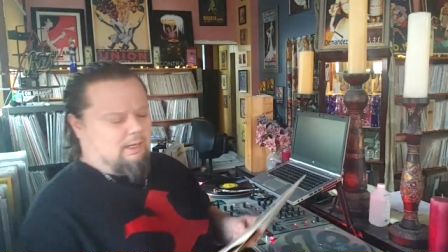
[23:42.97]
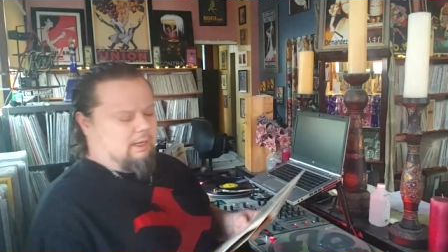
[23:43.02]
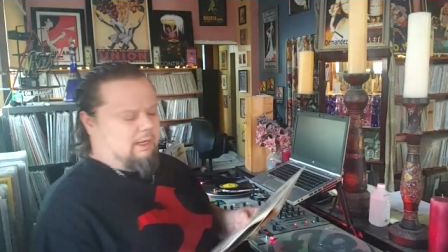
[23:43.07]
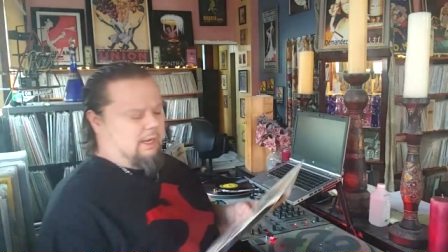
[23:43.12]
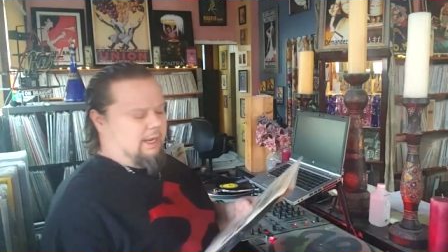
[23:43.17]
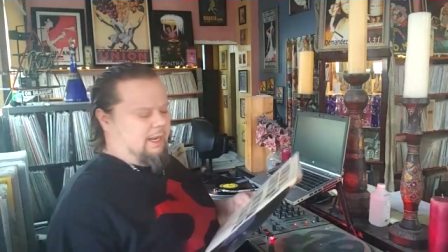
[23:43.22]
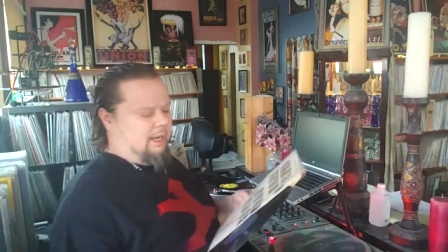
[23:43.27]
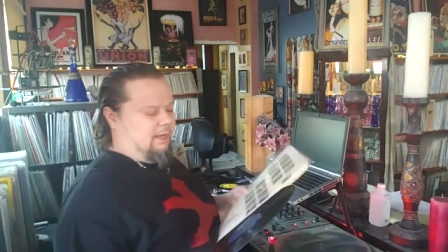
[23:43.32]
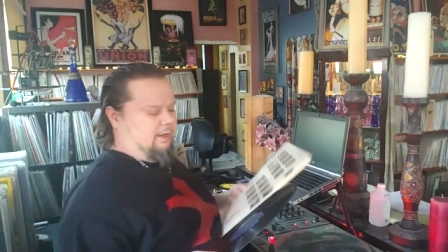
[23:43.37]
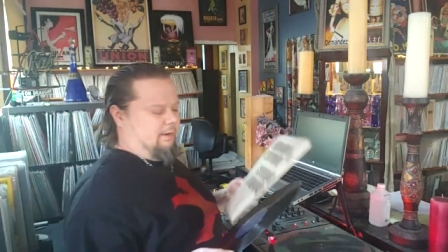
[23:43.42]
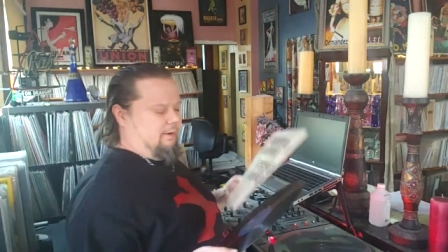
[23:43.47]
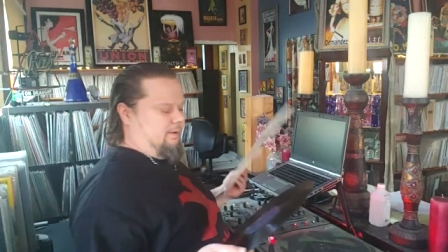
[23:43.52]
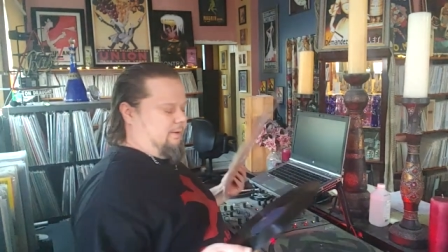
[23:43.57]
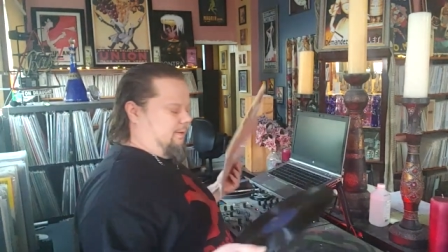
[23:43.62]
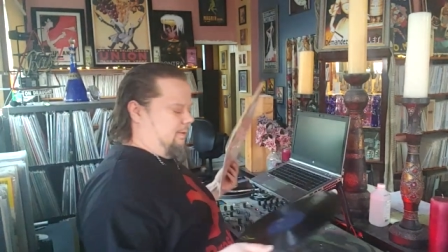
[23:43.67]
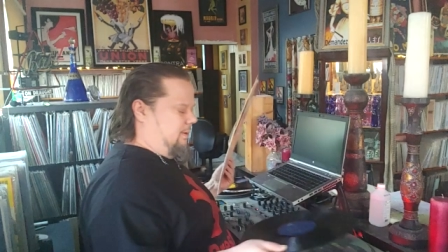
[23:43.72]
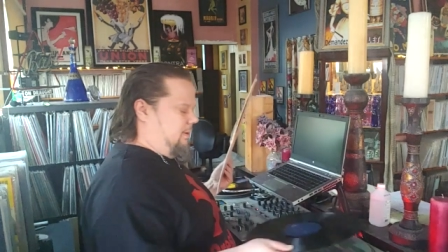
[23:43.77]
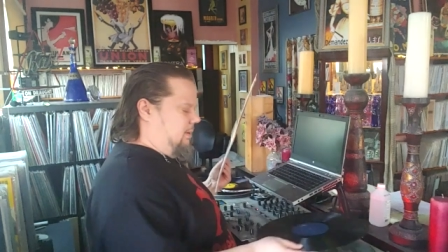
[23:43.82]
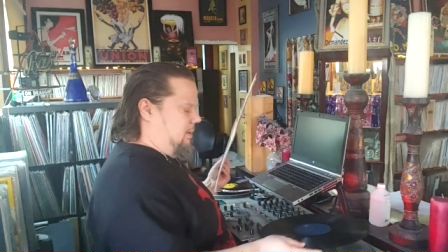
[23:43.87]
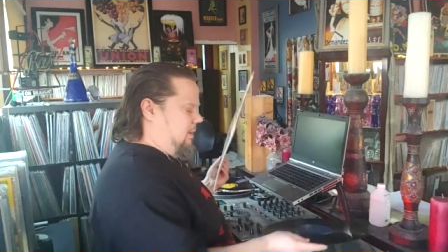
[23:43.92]
And
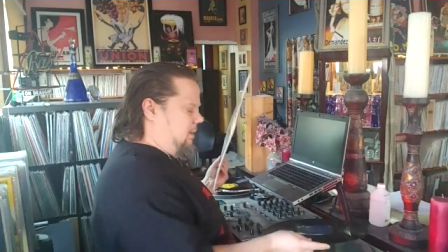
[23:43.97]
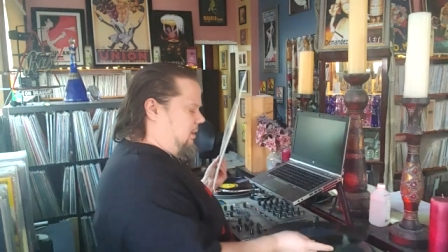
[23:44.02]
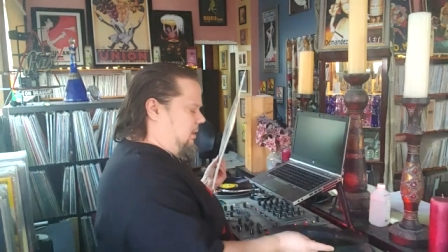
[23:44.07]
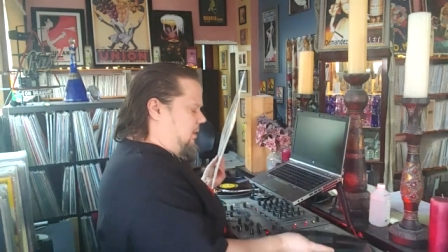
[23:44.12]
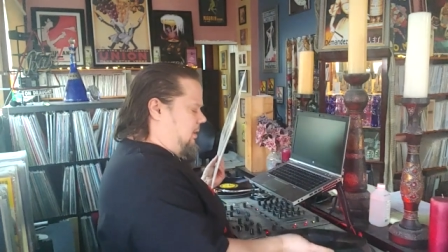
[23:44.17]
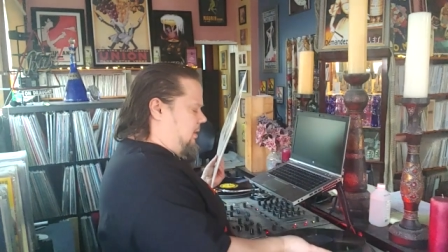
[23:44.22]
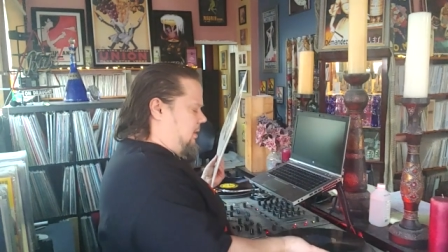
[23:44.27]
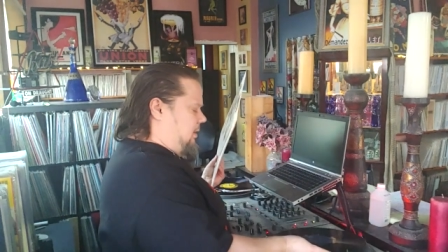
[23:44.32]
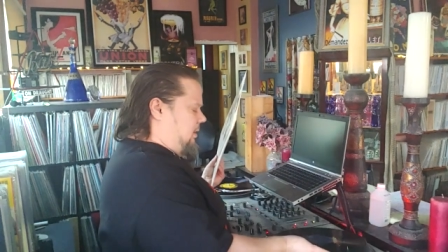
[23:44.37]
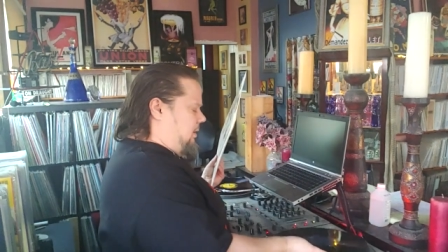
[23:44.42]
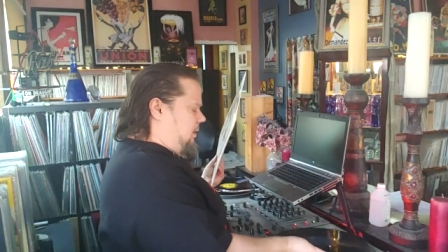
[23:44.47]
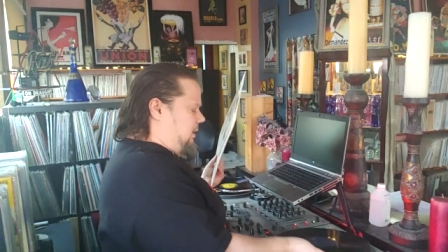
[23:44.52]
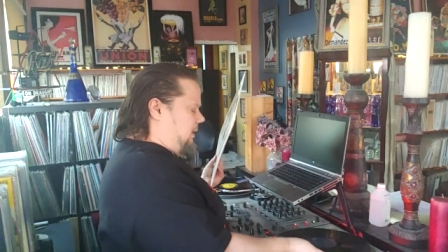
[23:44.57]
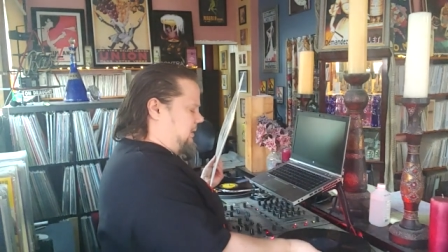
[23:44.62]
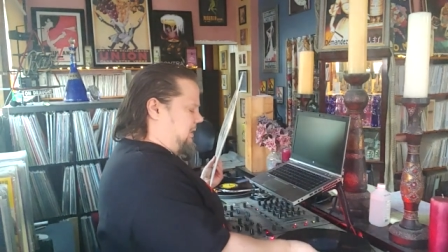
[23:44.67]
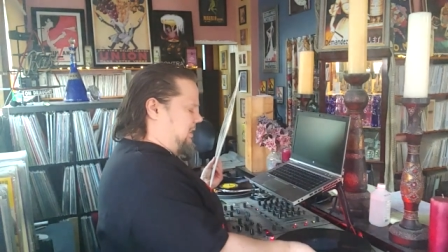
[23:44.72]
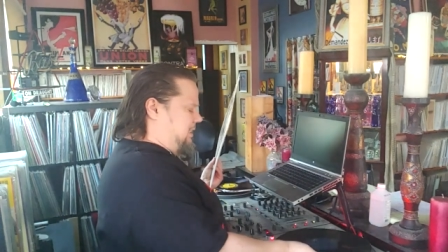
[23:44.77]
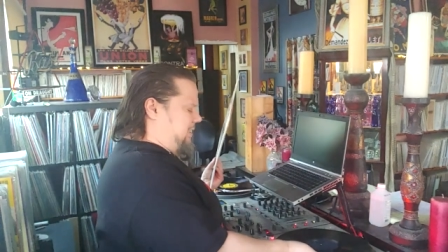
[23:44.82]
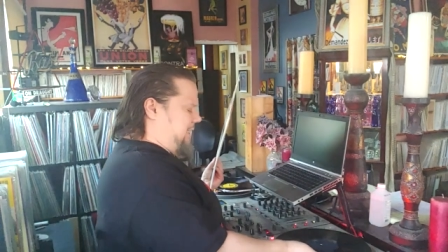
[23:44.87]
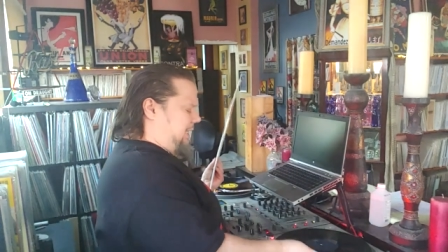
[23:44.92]

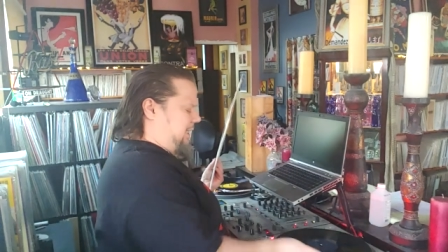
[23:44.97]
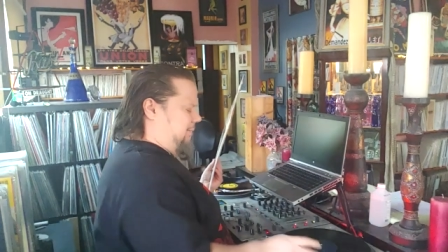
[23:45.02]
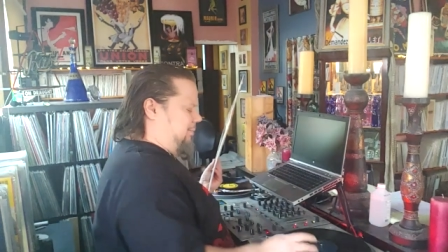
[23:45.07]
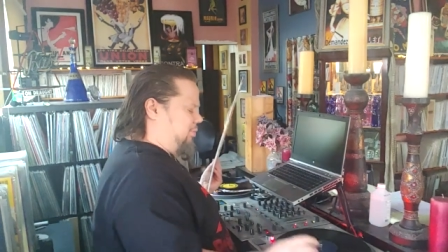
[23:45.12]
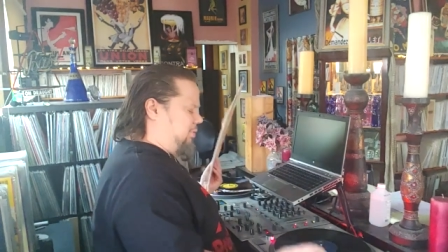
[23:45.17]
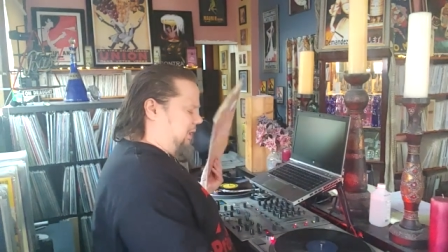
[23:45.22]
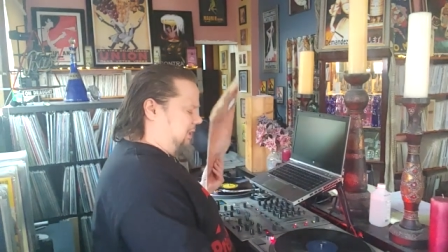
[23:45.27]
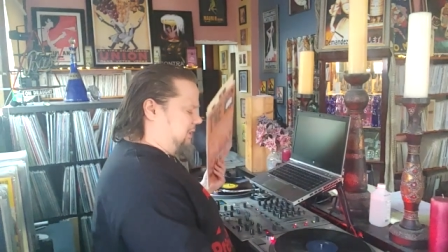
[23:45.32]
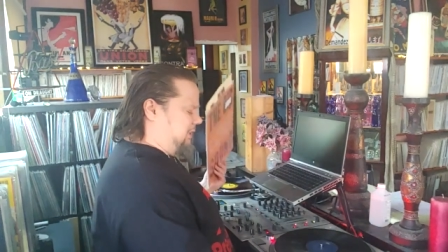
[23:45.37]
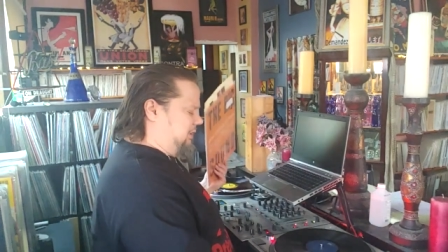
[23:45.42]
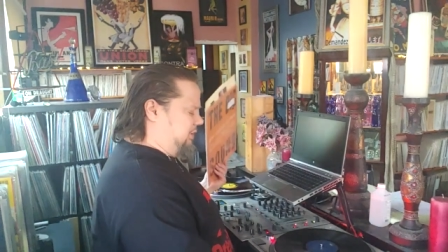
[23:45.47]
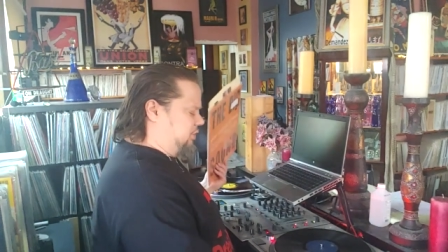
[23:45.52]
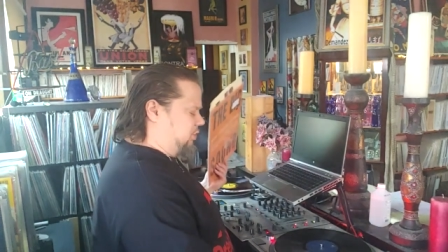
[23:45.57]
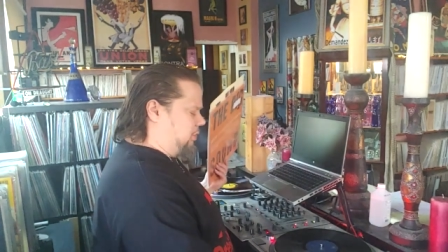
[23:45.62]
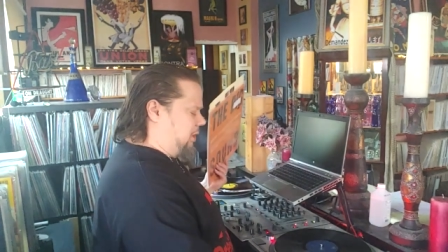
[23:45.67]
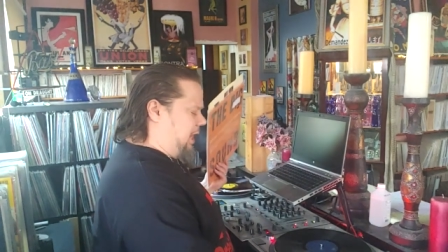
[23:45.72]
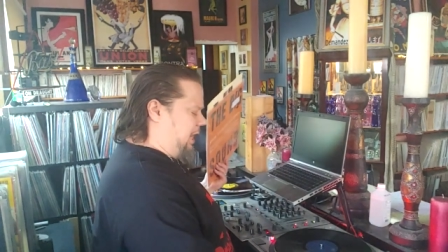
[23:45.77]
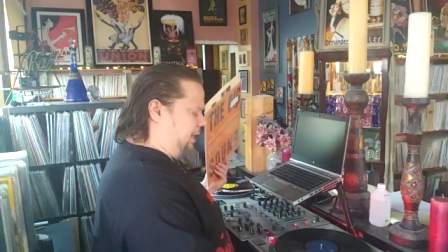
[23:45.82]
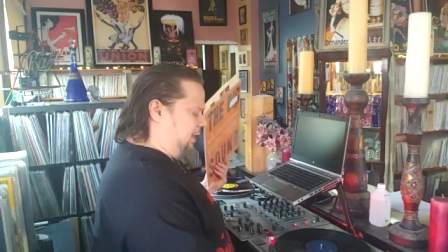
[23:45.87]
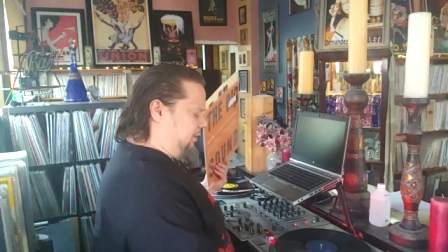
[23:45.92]
it's a second pressing
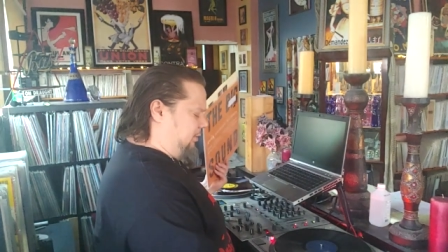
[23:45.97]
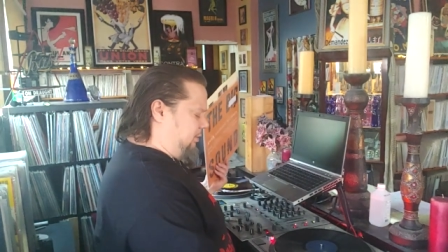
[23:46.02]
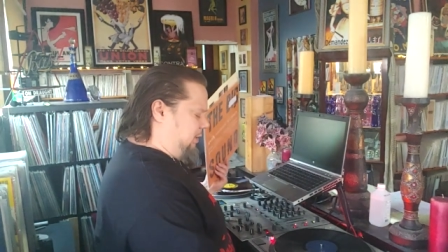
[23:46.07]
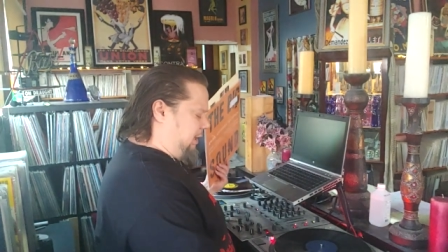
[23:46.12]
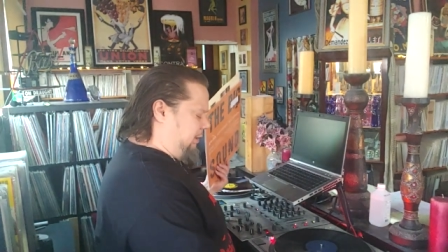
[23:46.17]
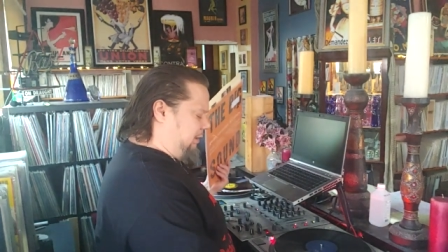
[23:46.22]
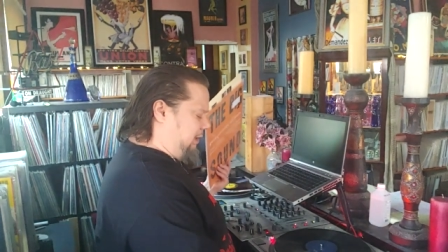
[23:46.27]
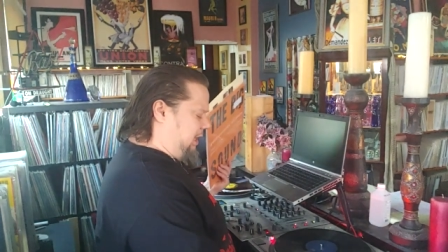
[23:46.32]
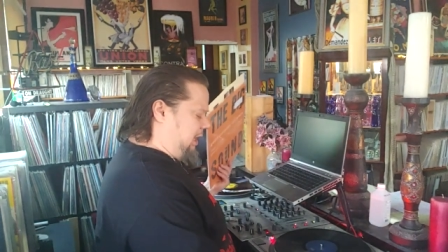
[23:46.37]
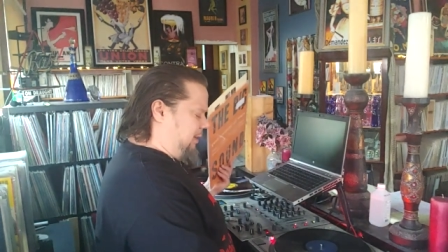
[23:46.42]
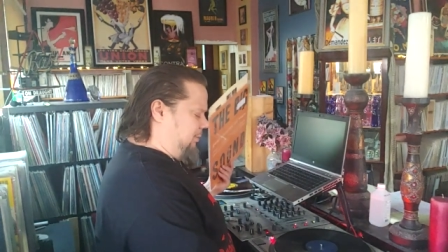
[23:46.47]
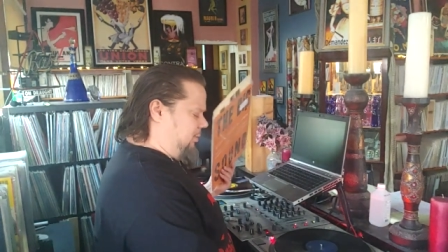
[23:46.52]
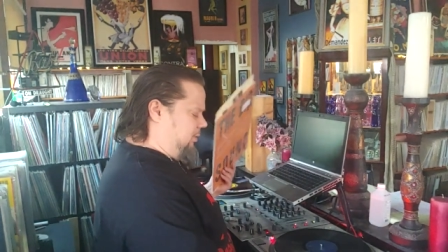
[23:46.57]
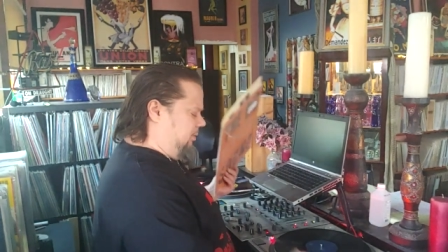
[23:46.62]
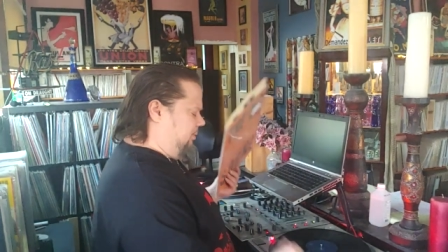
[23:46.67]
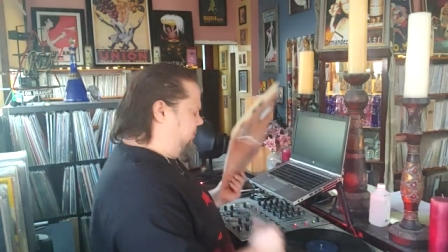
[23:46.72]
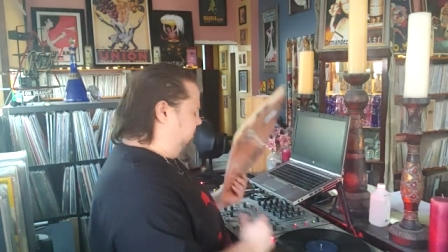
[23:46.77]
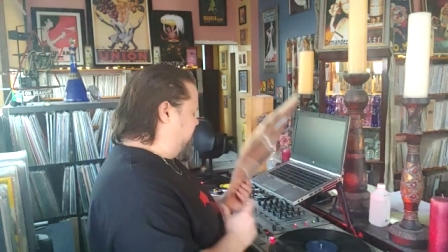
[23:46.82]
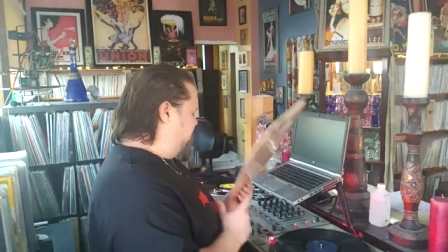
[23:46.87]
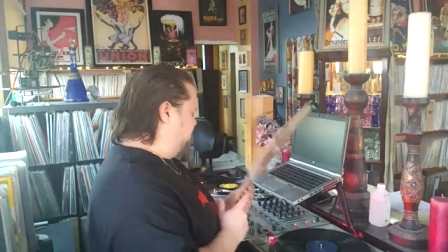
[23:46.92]
Trident label.